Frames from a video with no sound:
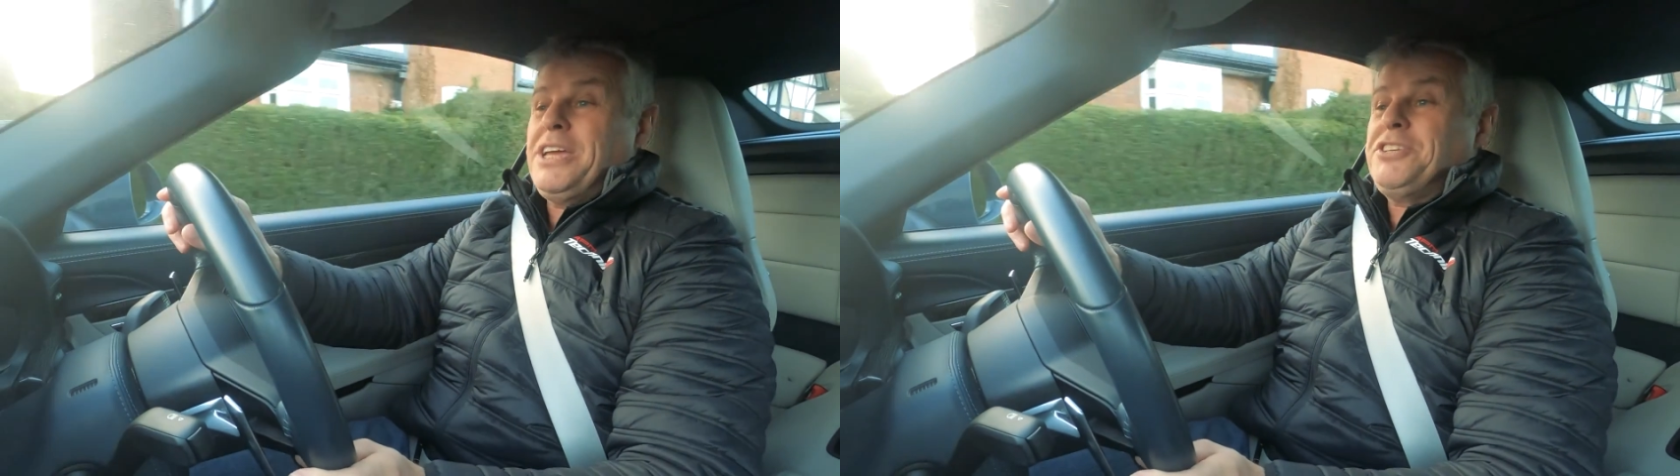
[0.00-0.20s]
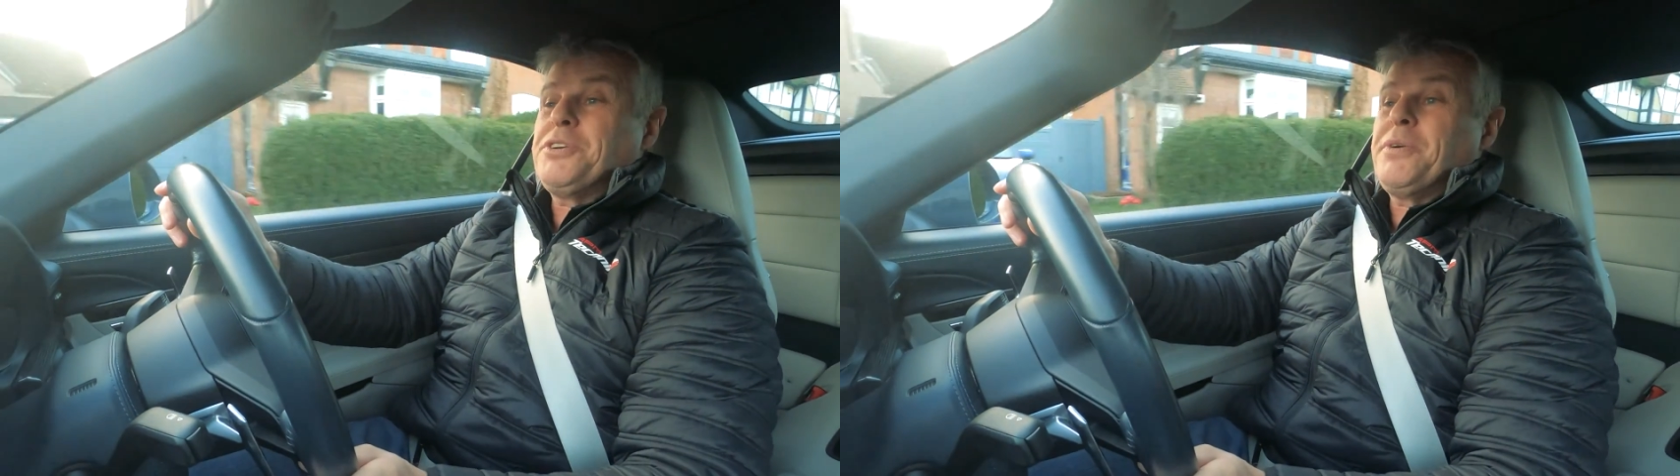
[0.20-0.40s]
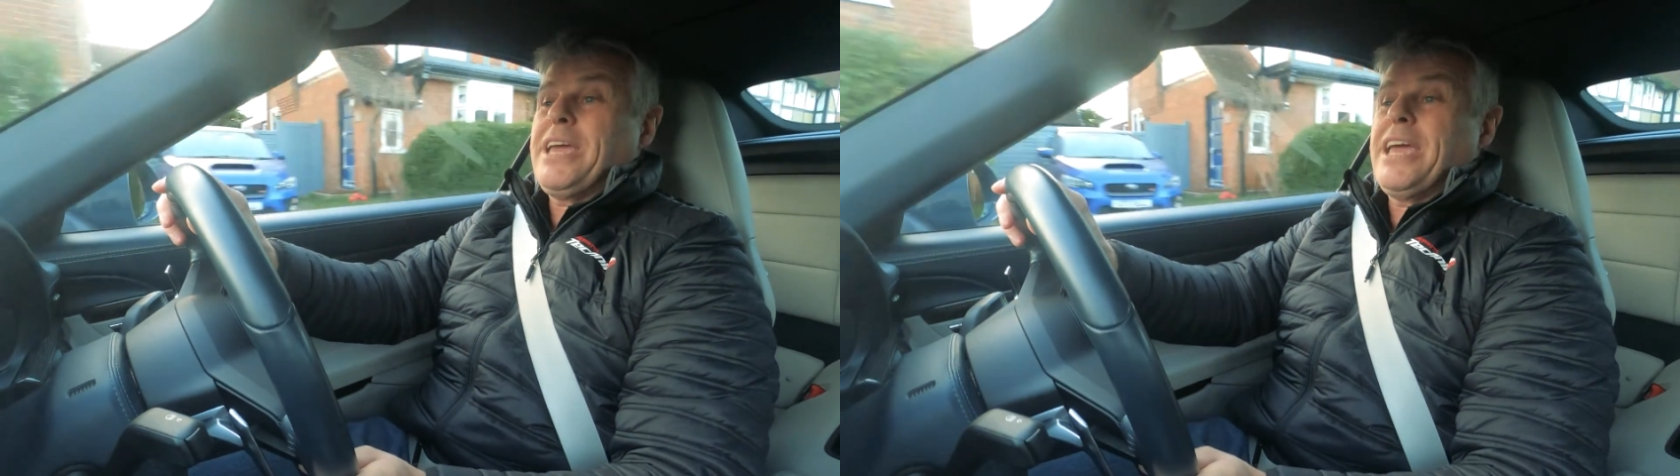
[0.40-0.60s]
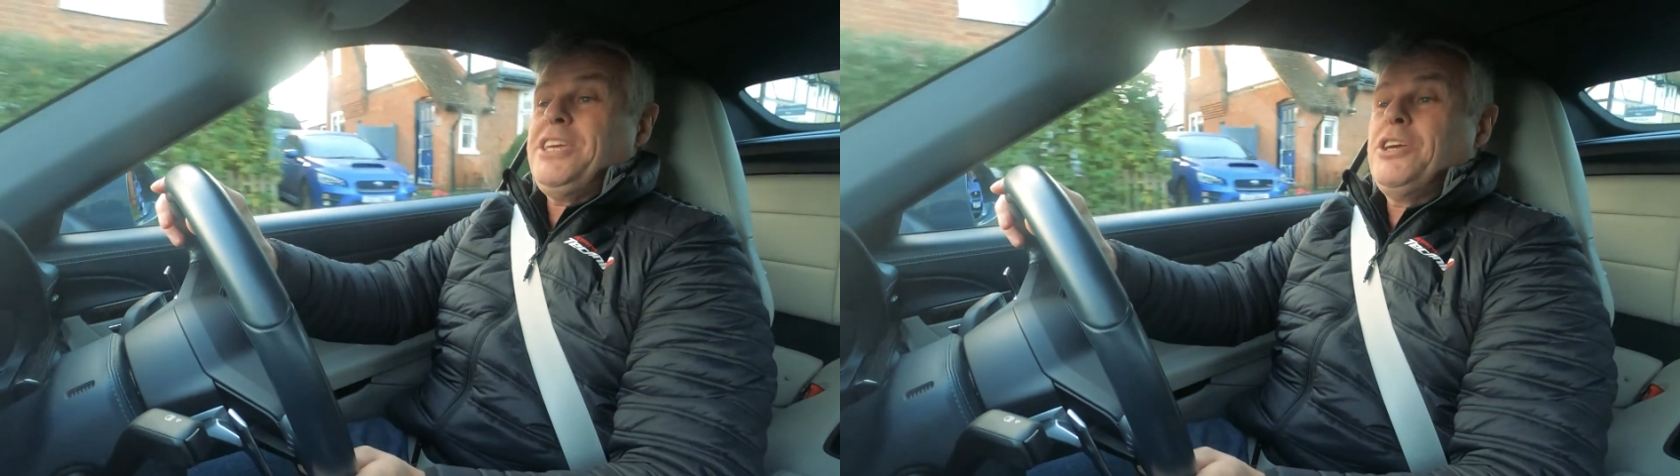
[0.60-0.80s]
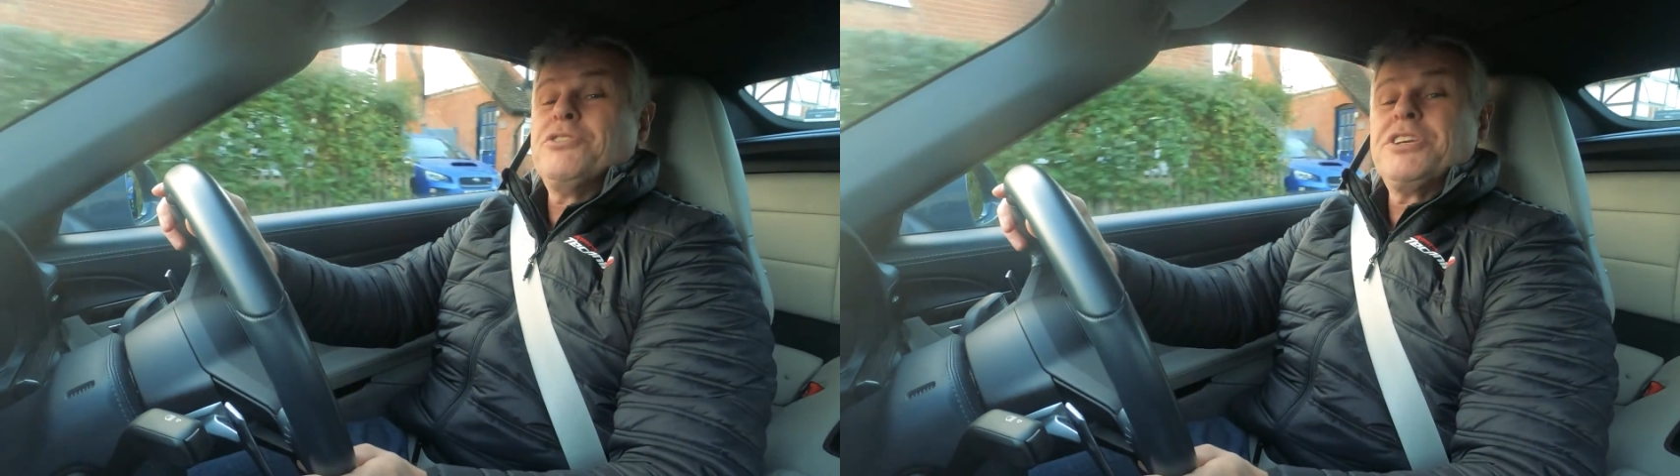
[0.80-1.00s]
is doing
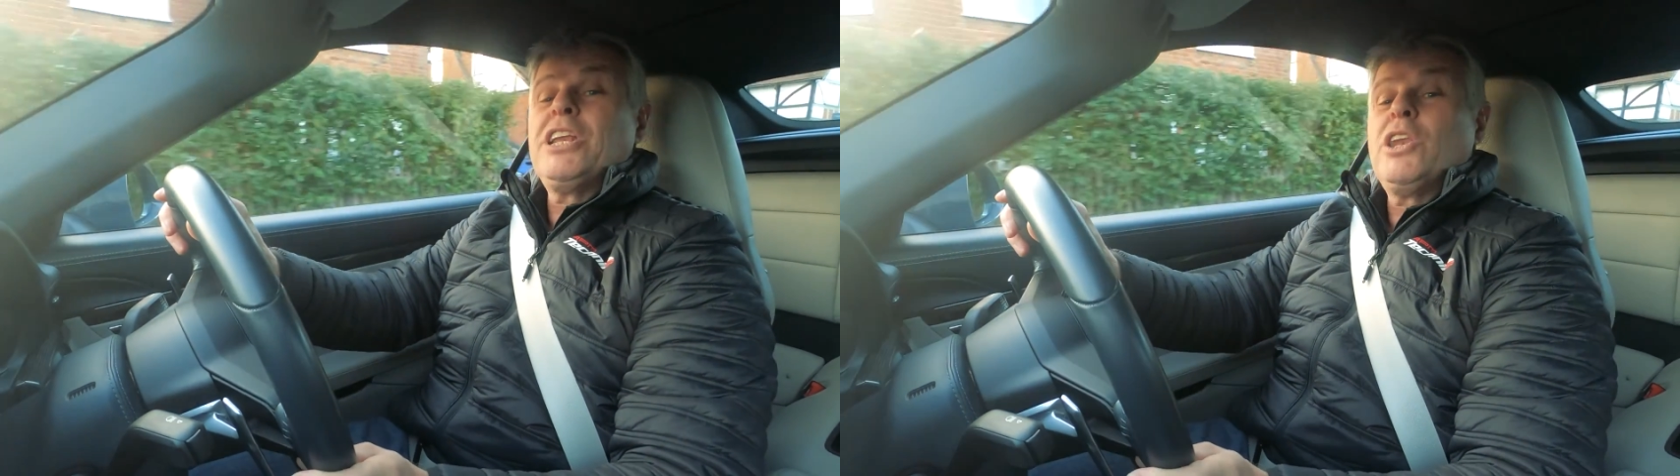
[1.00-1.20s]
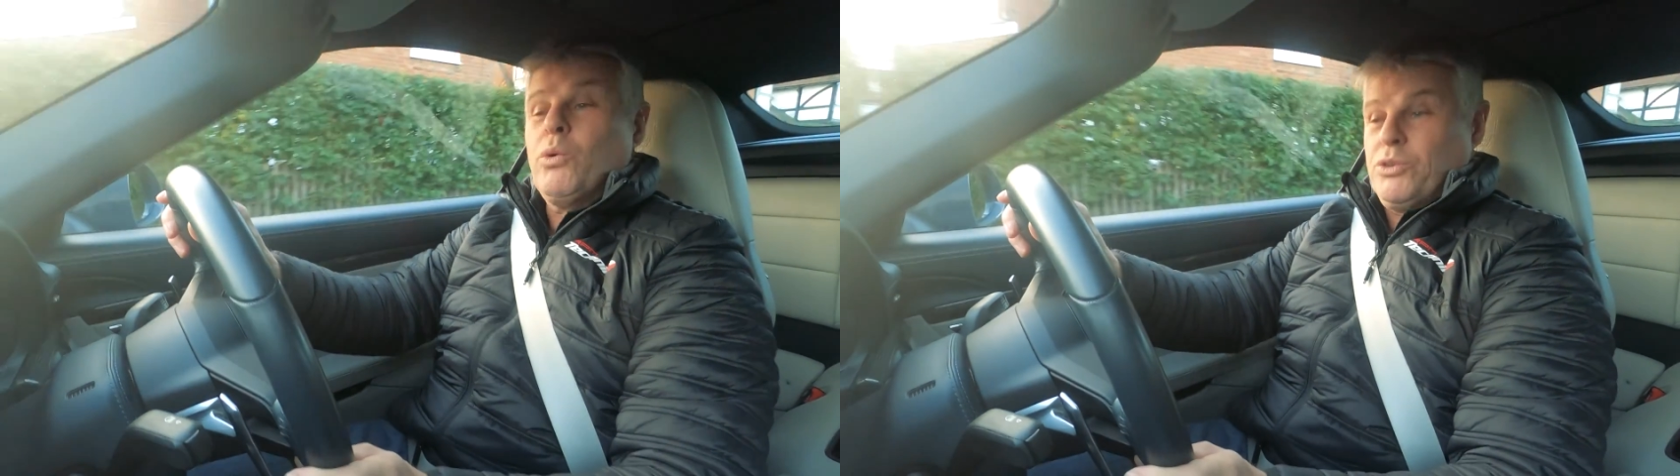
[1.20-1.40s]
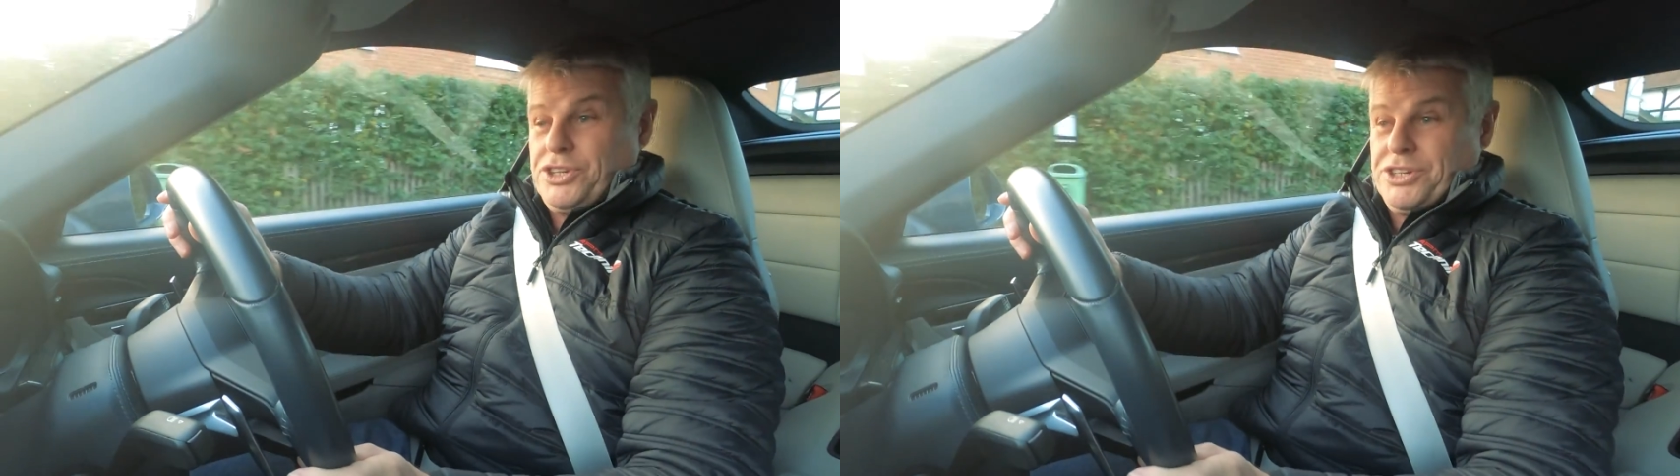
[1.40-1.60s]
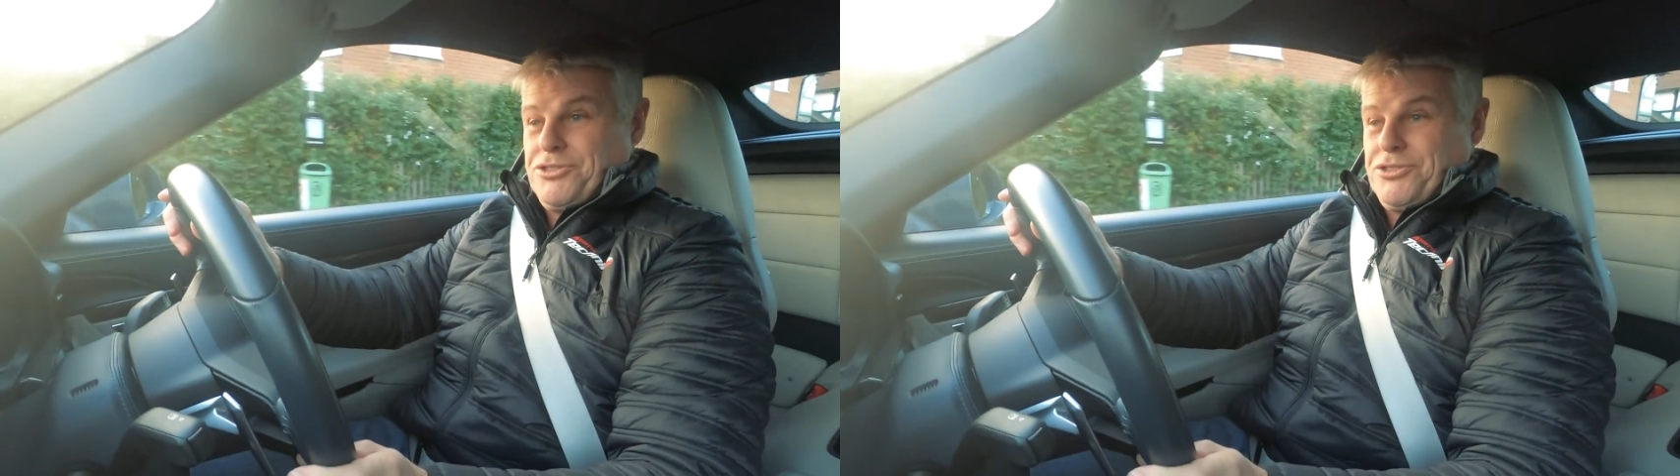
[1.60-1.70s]
it using launch